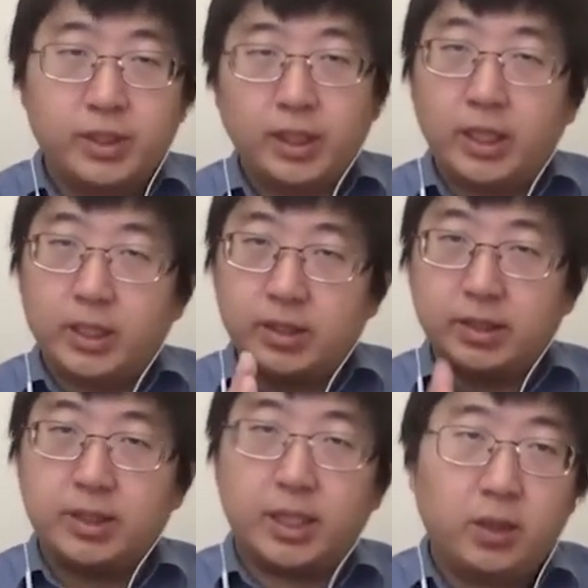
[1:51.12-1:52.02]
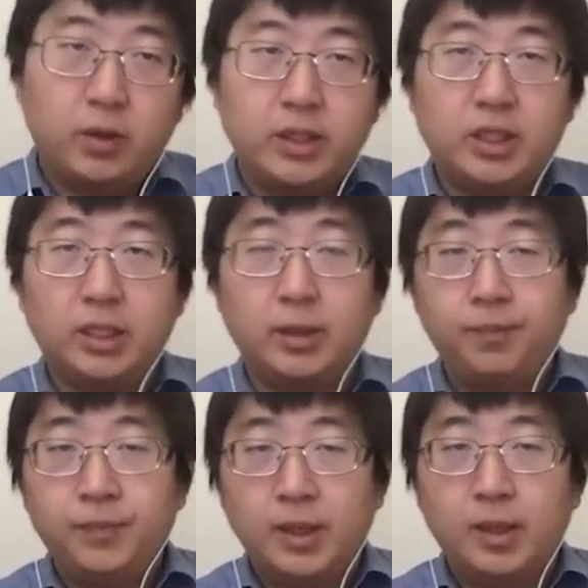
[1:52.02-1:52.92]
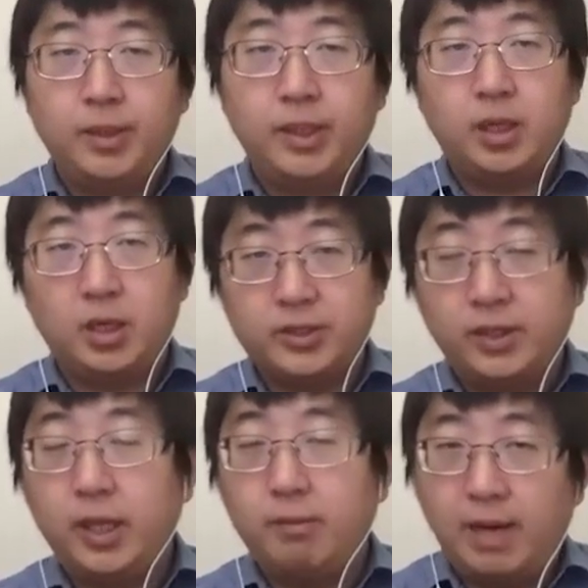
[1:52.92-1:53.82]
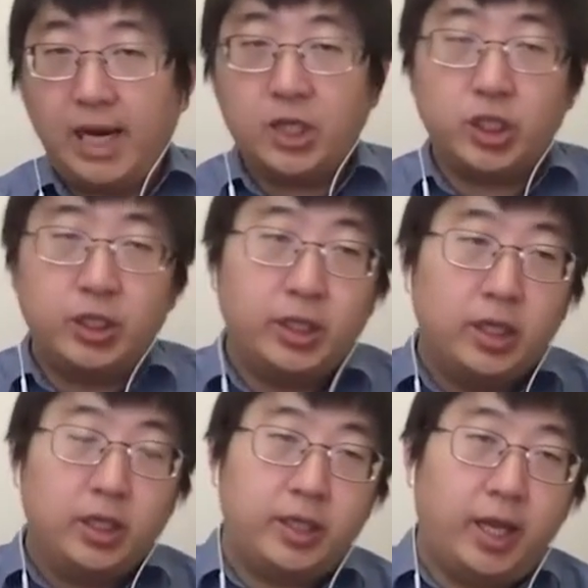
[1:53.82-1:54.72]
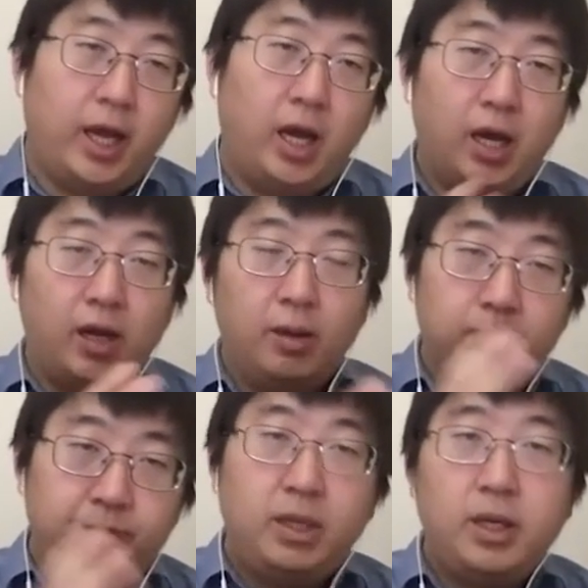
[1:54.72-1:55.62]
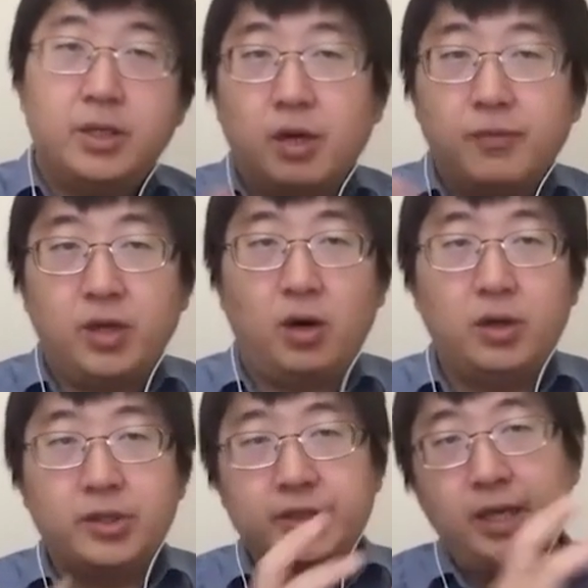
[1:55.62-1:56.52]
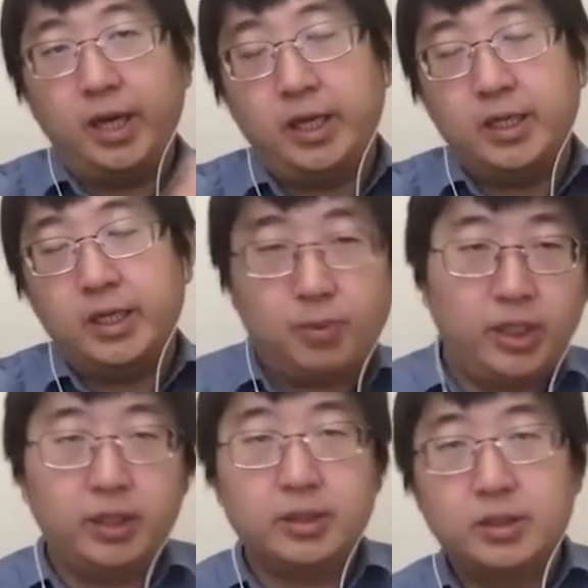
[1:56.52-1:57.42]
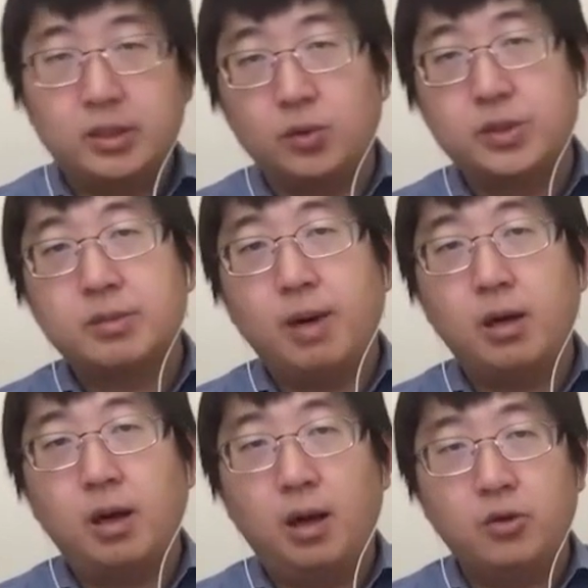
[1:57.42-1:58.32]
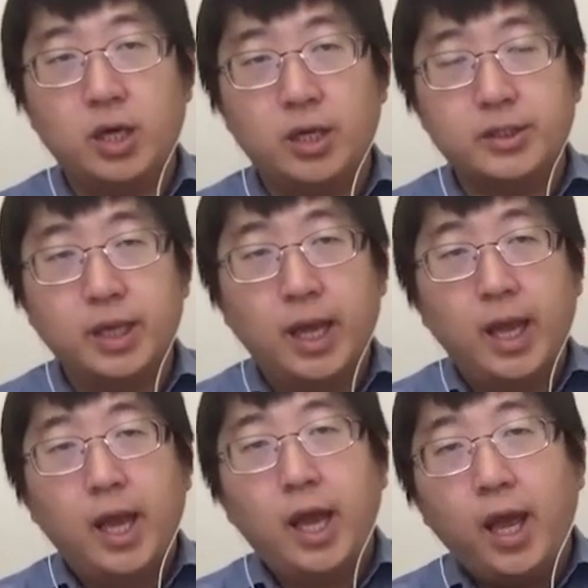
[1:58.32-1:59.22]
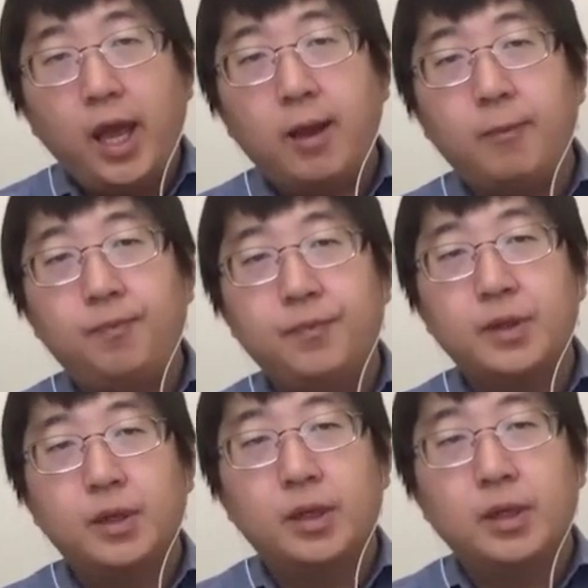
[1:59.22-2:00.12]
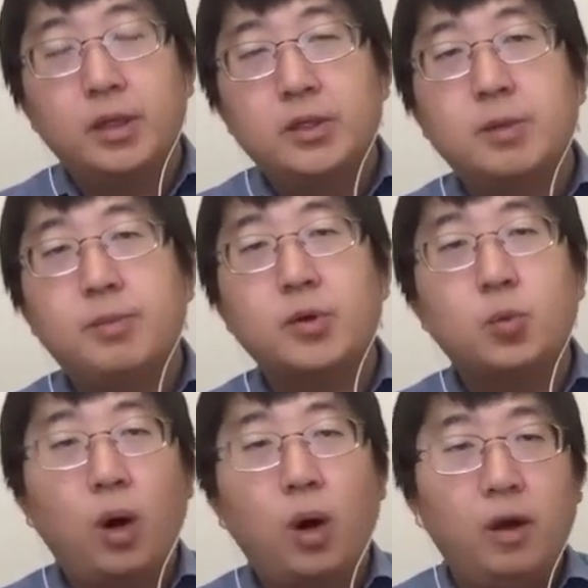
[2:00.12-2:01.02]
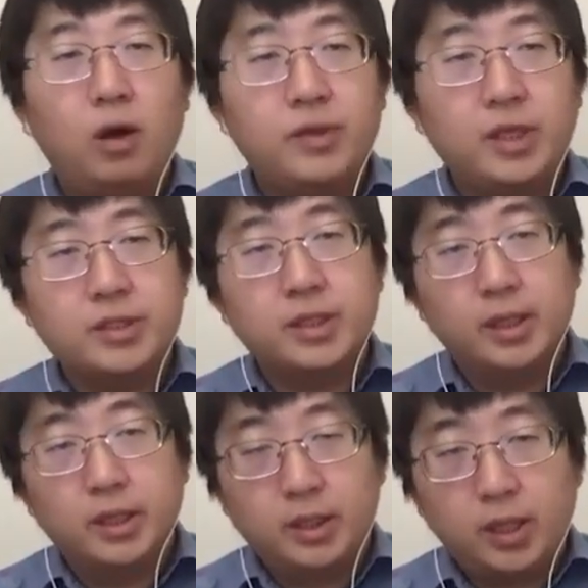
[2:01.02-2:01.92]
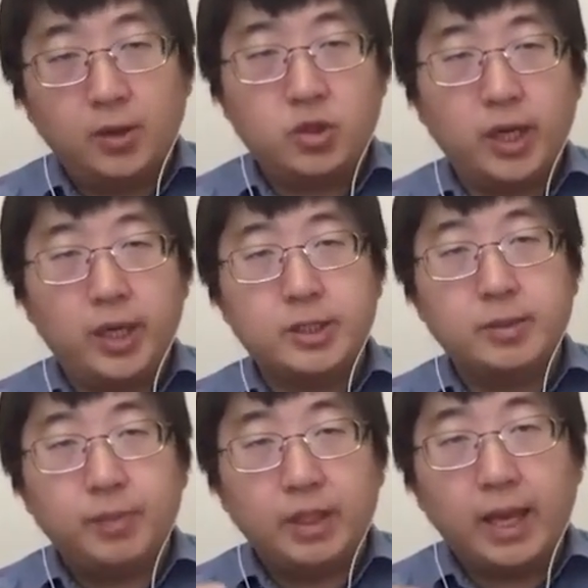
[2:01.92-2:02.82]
is the security. Because imagine there are billions of dollars that is putting in those smart contracts, and suppose one of these contracts is being